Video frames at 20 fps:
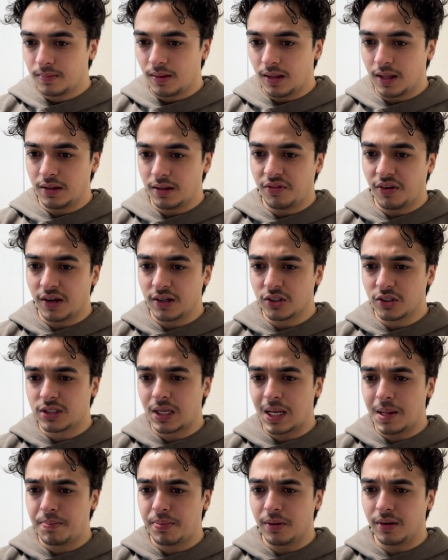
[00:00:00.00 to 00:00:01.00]
And the final
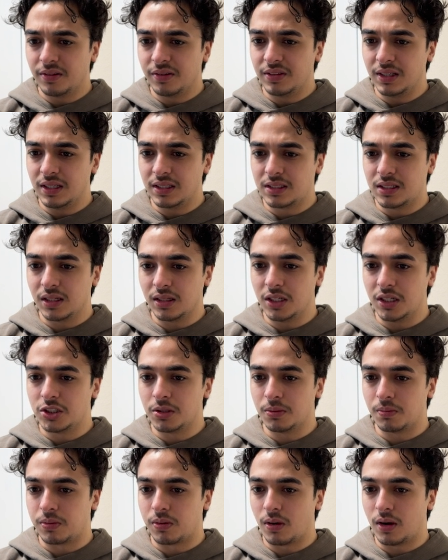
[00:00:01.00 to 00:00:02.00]
step of the
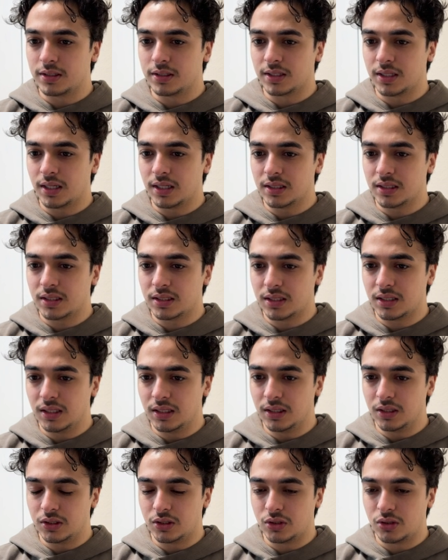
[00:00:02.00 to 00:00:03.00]
installation process
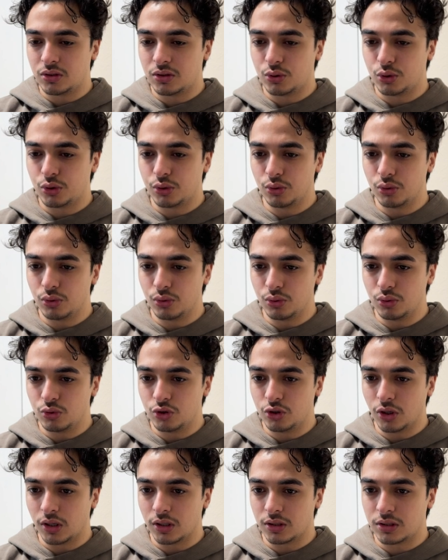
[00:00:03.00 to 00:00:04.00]
is to
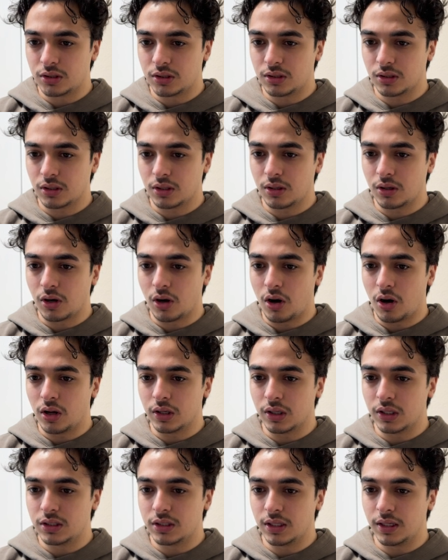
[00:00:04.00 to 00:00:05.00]
just call
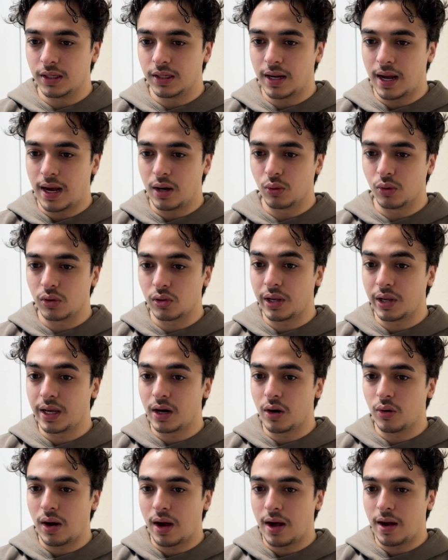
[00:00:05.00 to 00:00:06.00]
it in our
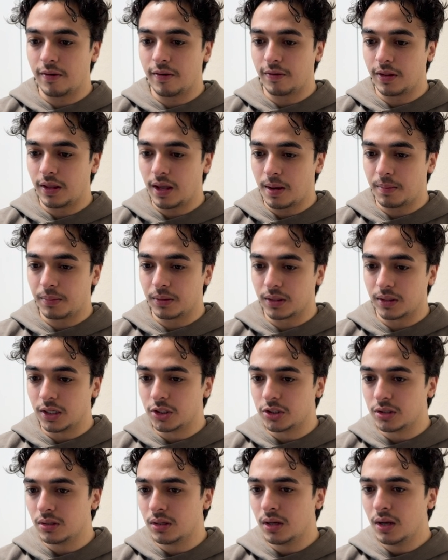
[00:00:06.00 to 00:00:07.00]
layout of the
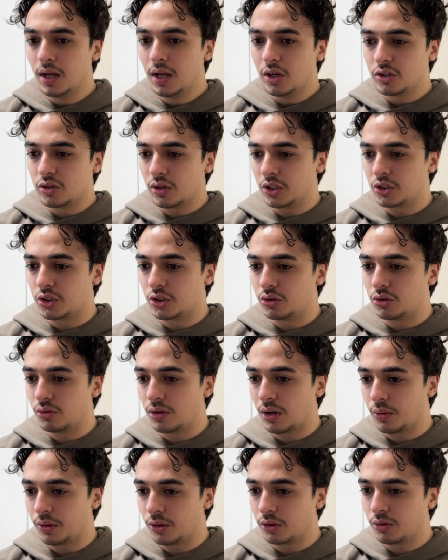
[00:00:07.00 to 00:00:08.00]
application. So let's just do
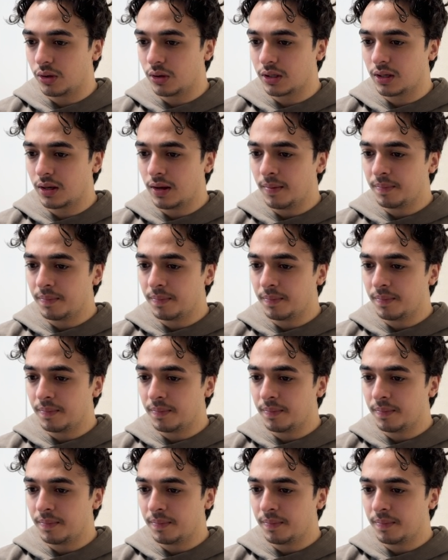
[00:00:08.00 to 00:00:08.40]
that real quick.